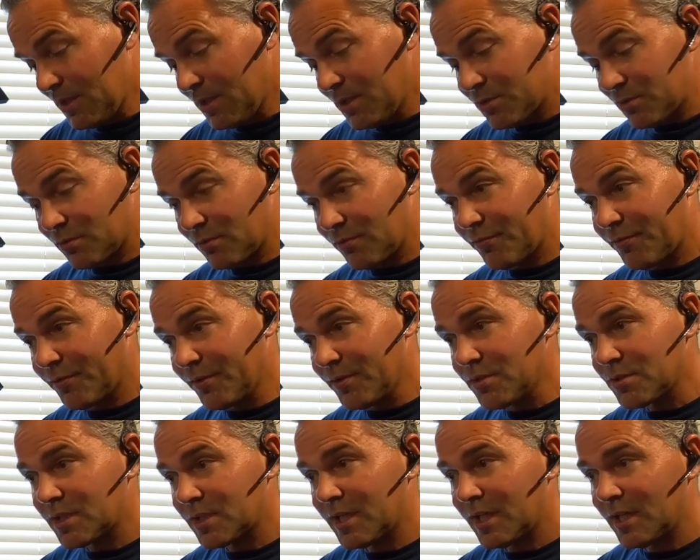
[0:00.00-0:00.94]
So the
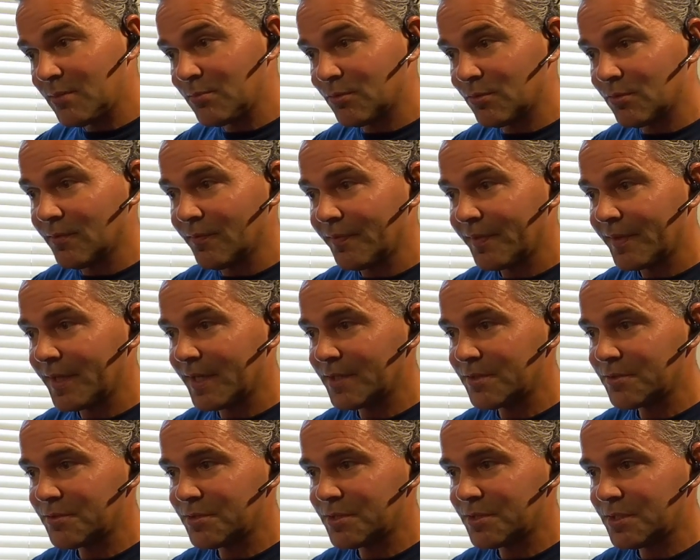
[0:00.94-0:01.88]
first cable,
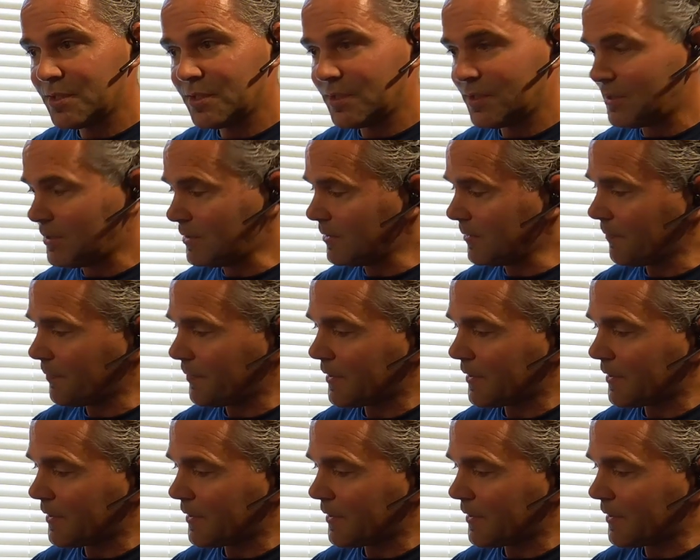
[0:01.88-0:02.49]
as you see here,